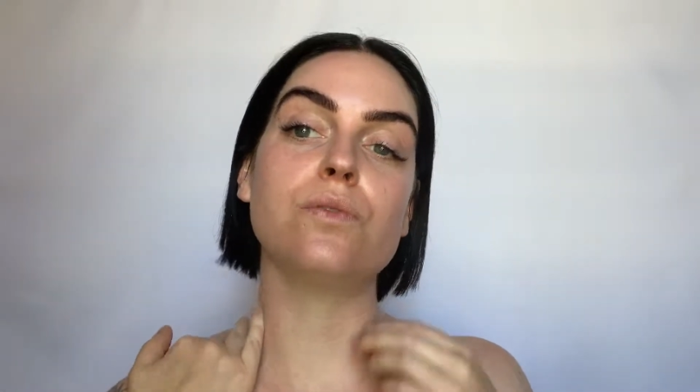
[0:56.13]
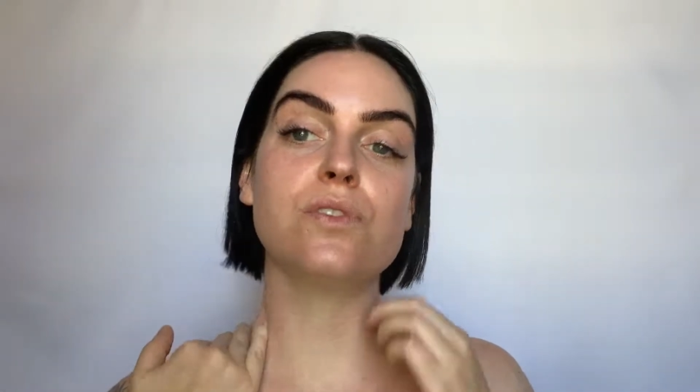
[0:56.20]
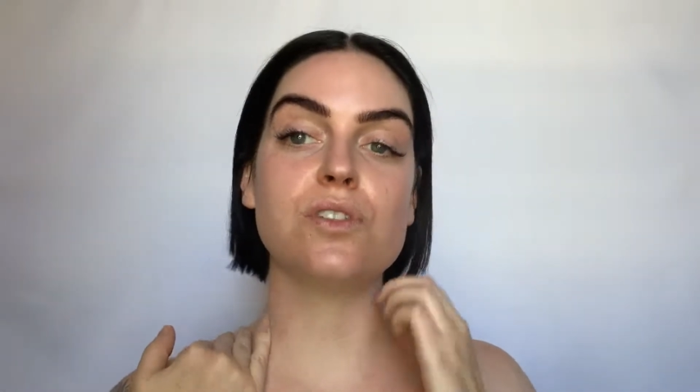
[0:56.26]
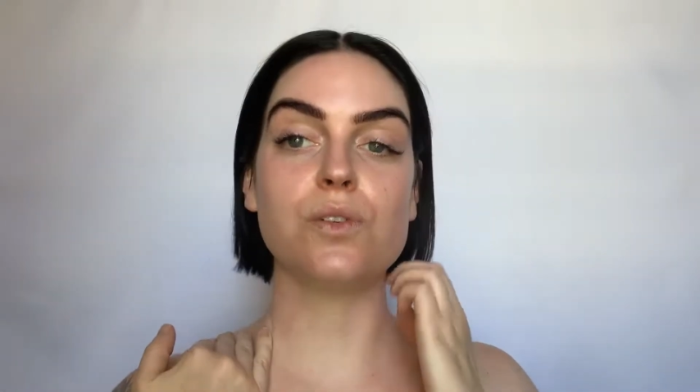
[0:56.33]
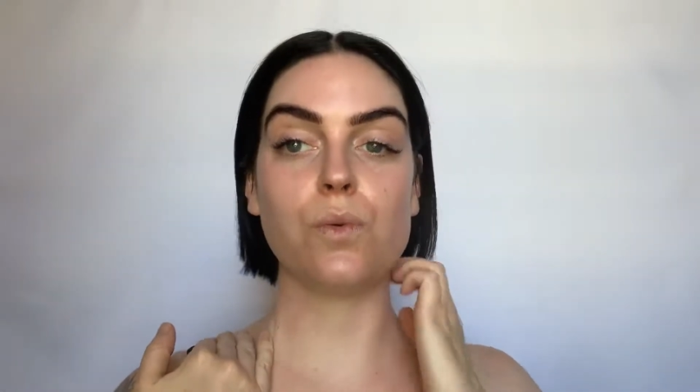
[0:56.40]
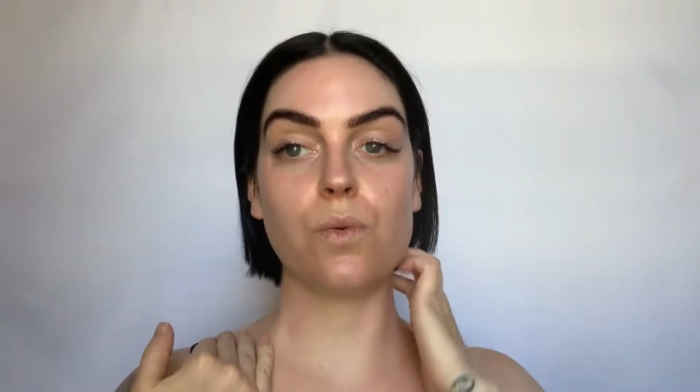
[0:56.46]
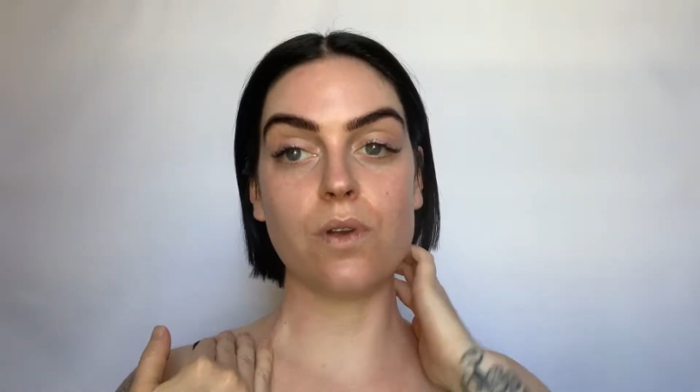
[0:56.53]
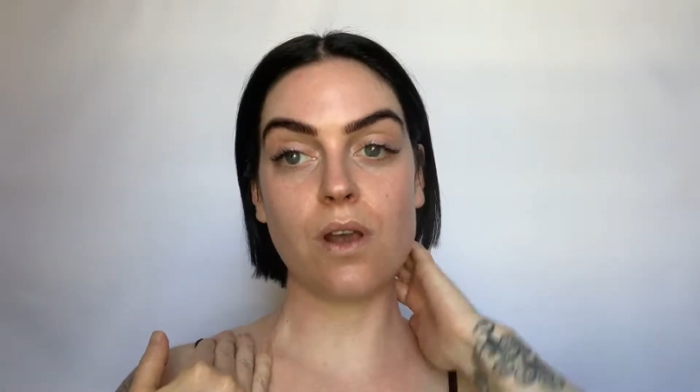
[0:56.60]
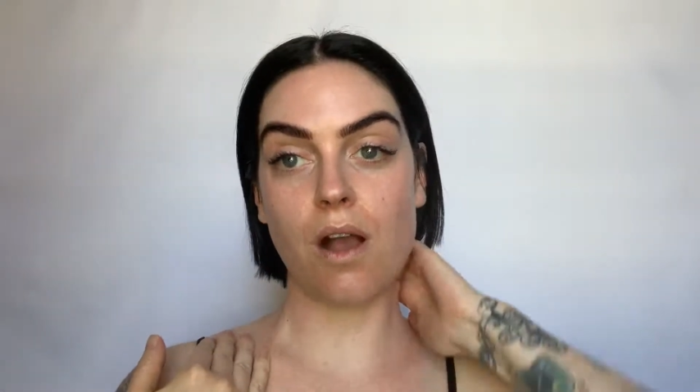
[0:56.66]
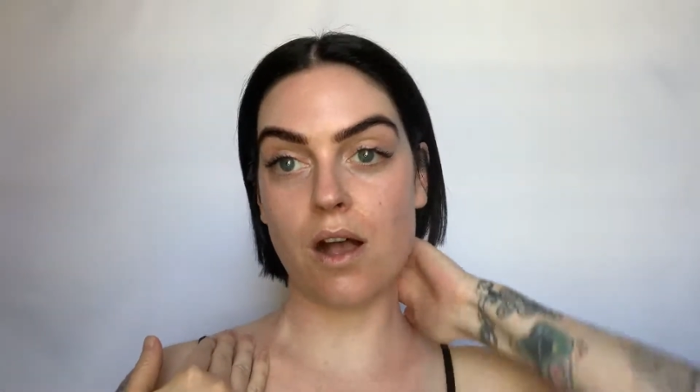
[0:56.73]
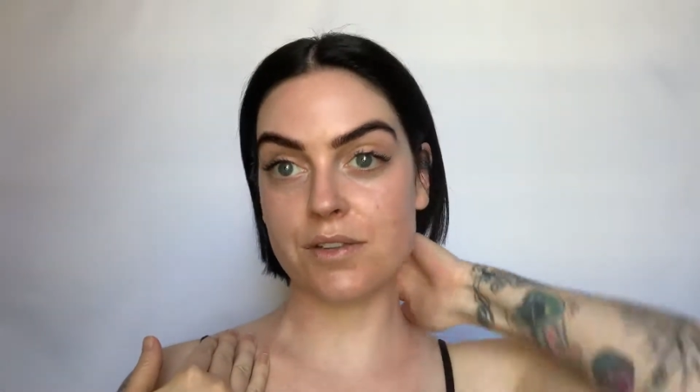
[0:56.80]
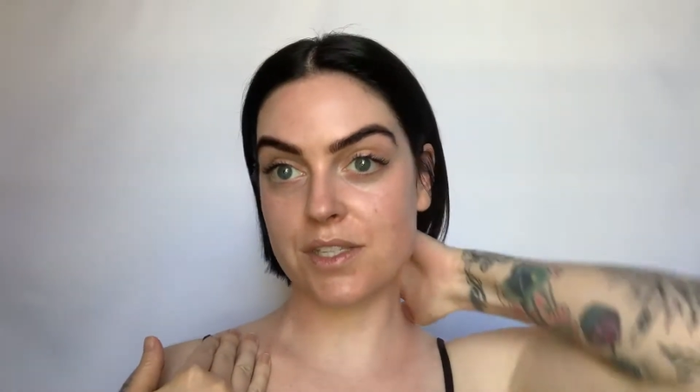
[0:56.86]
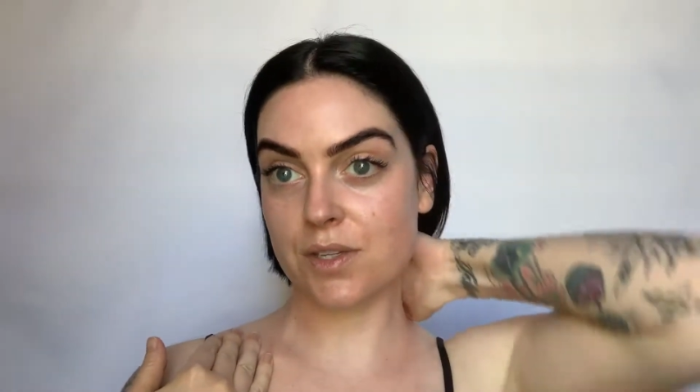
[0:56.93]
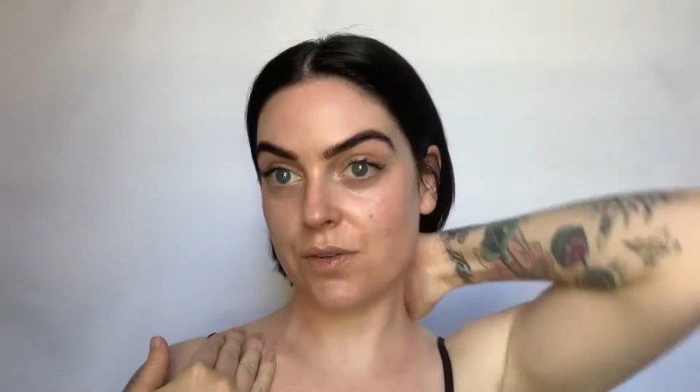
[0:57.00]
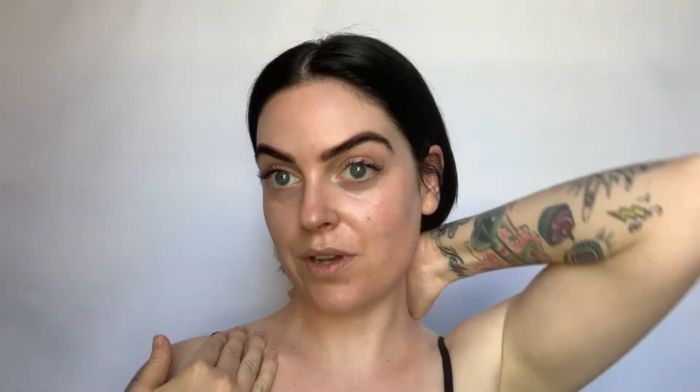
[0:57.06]
So we're
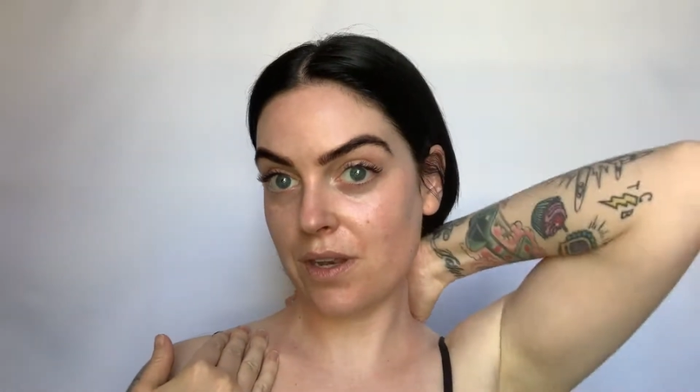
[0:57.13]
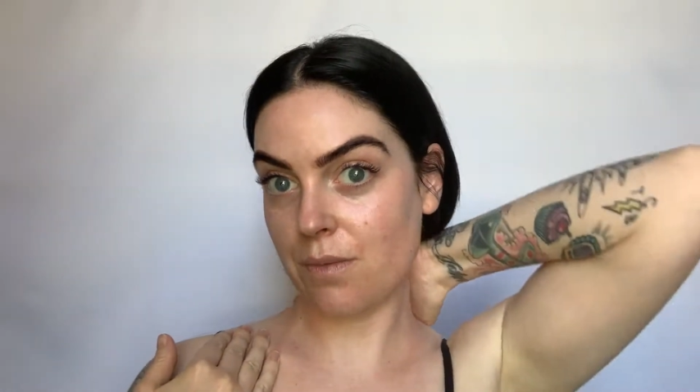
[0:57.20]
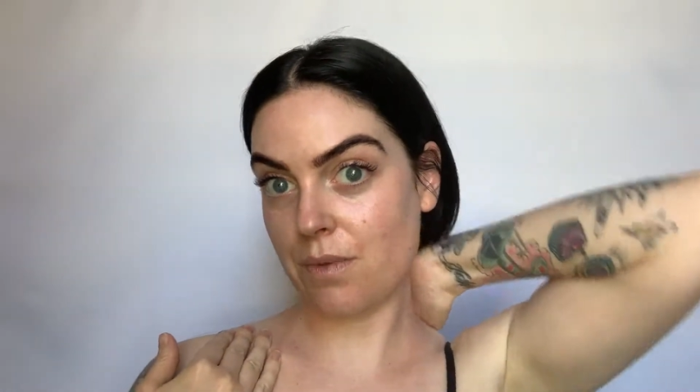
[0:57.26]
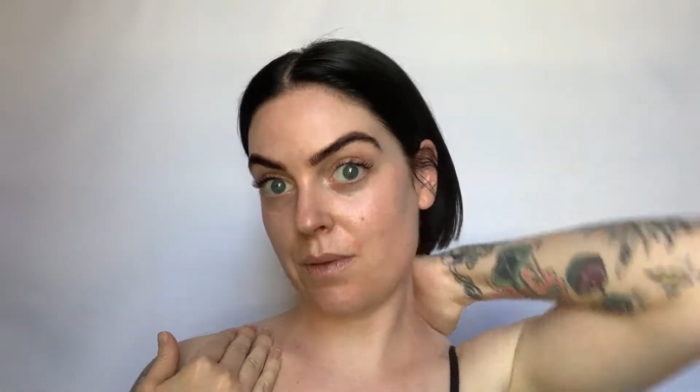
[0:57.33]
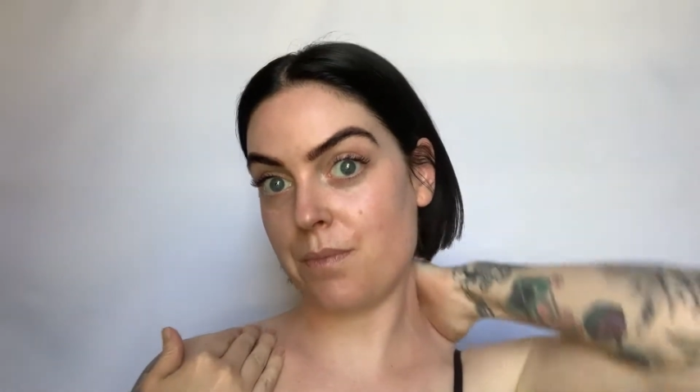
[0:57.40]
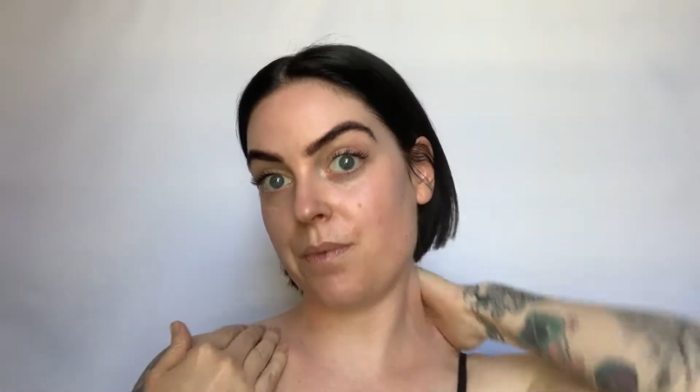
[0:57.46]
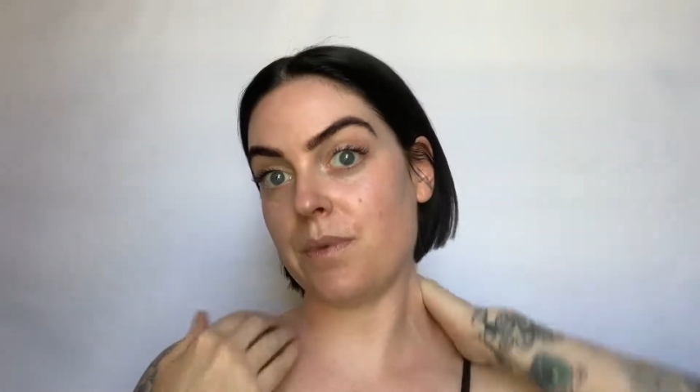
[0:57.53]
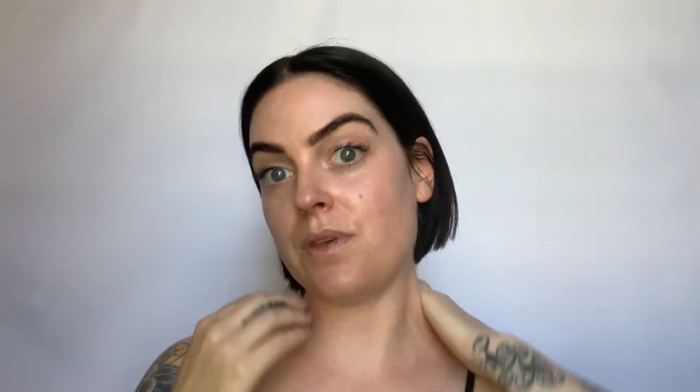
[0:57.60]
also going to be